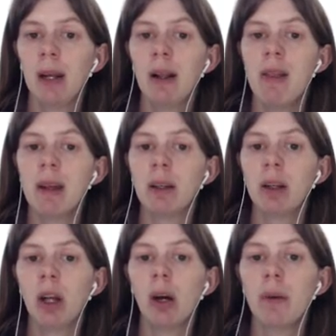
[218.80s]
then you
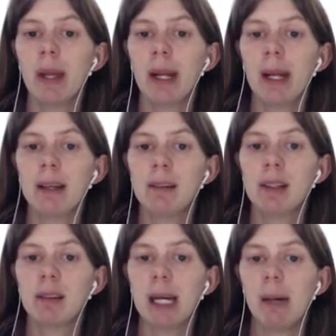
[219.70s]
know that it has
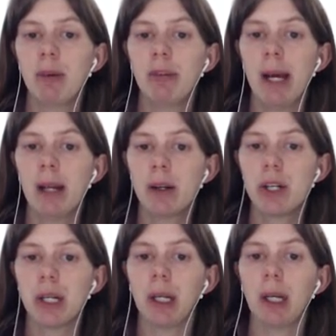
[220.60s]
this type of
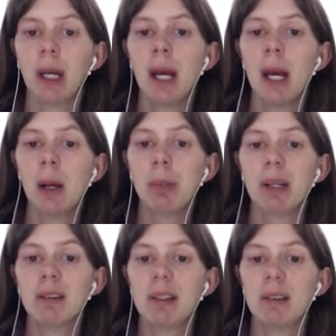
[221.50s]
energy
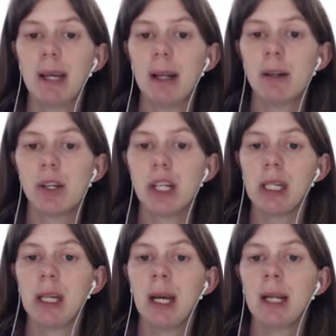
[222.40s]
because this
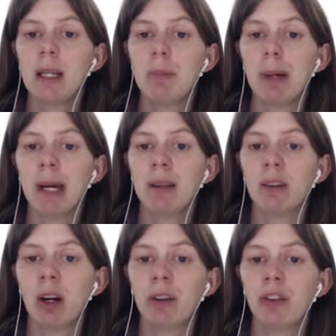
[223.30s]
energy depends
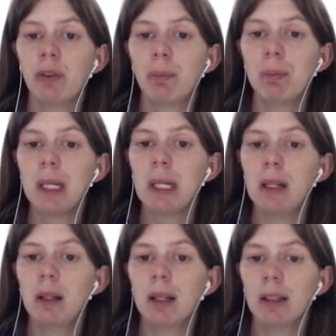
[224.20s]
on the
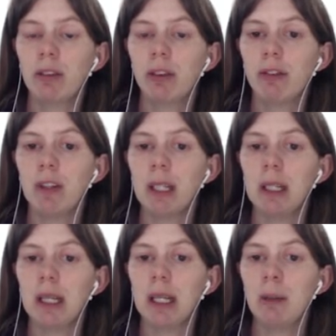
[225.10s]
speed, that's your
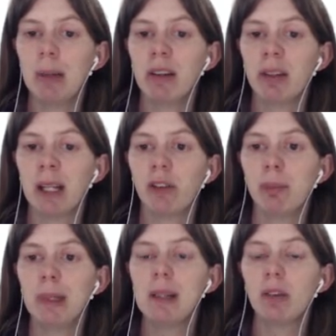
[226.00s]
v, it depends on that
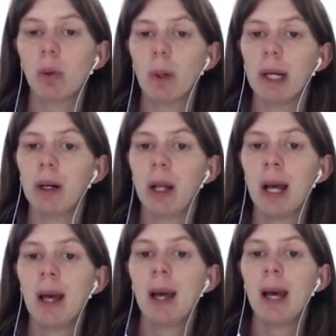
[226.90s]
speed squared,
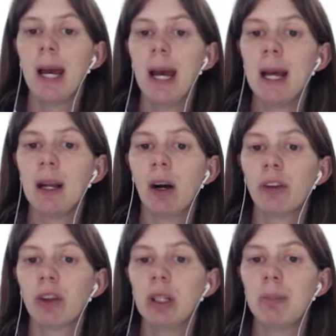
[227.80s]
and it
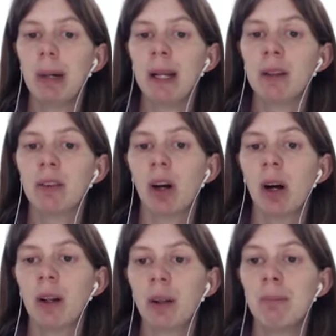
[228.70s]
also depends
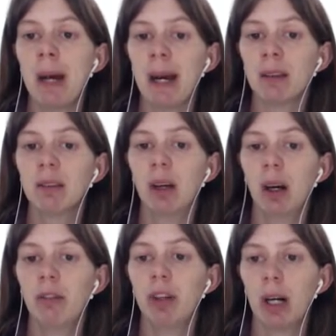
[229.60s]
on the mass
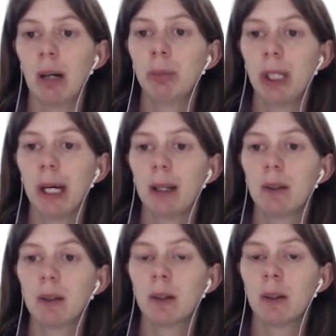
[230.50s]
of your
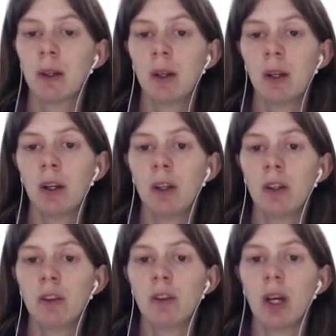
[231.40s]
objects.
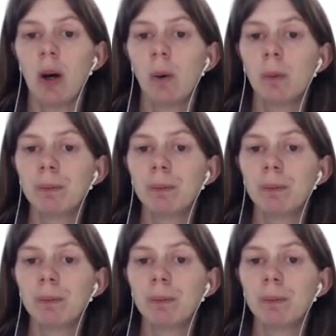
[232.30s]
So